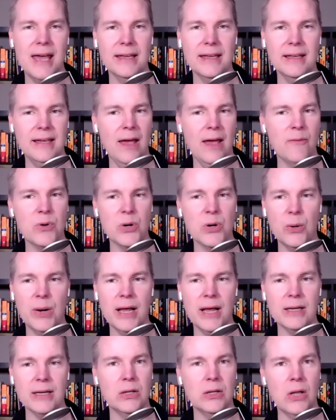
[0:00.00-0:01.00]
it. Evernote
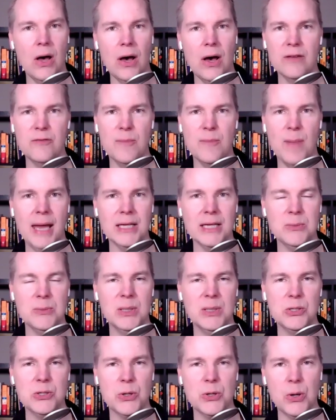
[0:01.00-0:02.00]
had a lot of
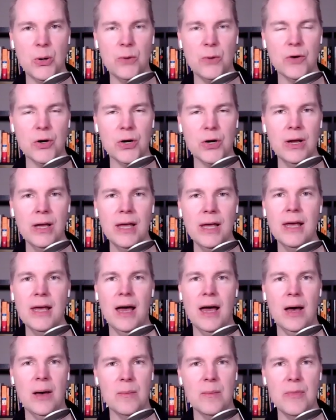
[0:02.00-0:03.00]
management turnover.
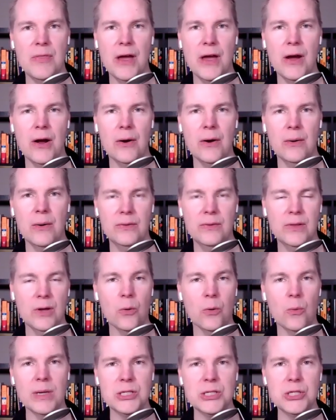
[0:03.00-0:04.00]
Their
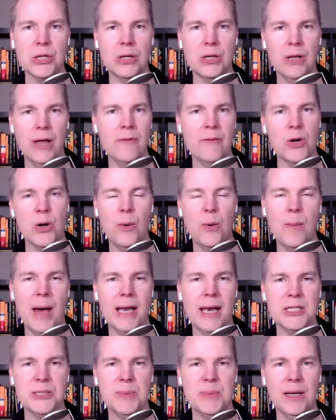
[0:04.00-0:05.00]
original Evernote
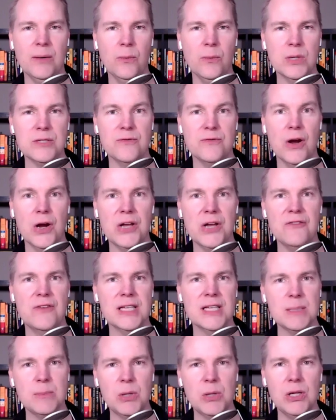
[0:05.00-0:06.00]
management was very
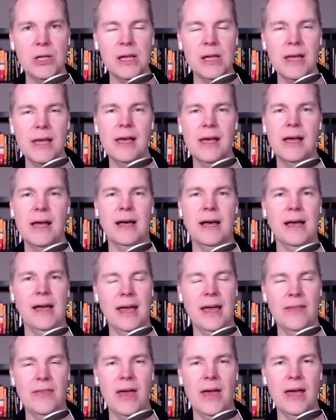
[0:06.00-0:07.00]
visible,
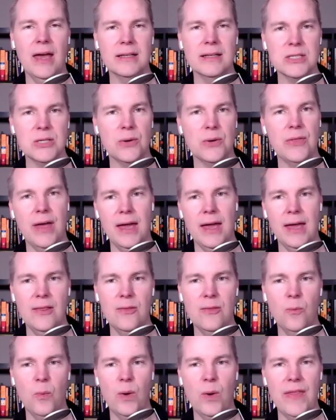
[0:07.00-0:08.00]
and then
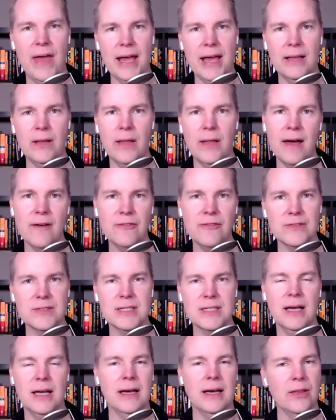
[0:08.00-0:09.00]
when they
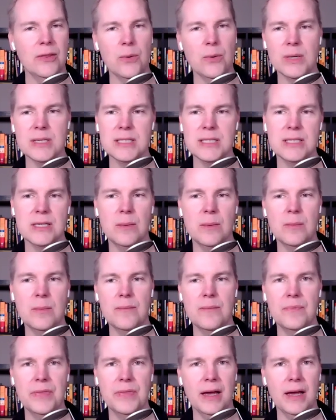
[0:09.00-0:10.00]
left, there was
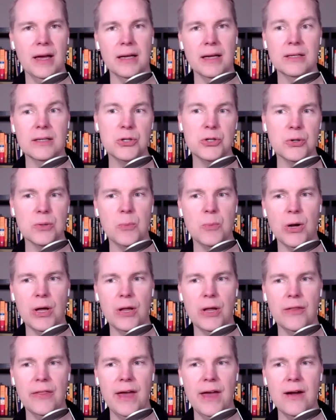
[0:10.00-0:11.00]
some
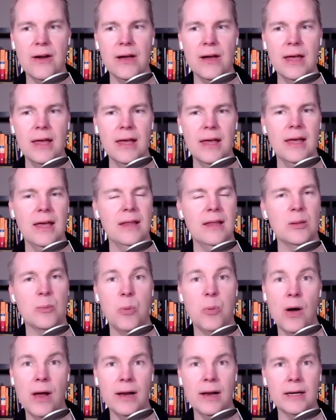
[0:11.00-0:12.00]
turmoil there. The
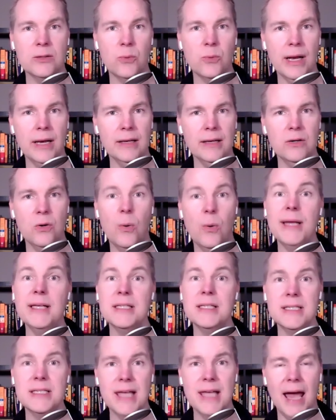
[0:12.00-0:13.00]
product went quite
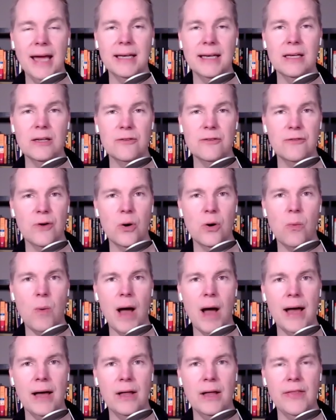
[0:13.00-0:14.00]
stagnant for a
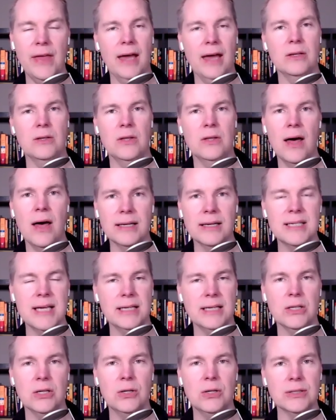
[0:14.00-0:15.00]
while. They had a lot of
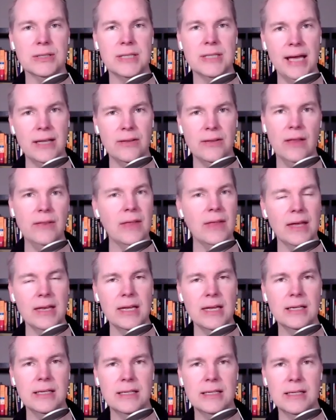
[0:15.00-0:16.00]
technical debt that they
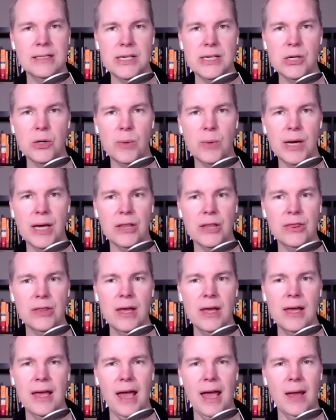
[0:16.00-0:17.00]
needed to deal with,
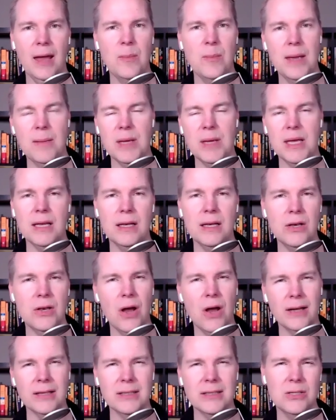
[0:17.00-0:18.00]
and maybe
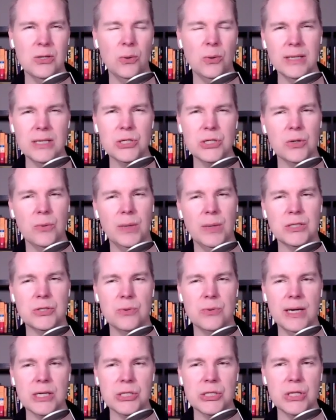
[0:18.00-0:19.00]
not totally sure what
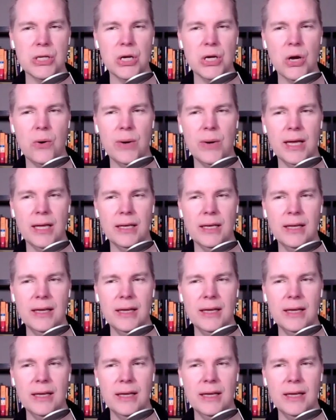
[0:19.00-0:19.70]
direction to go in.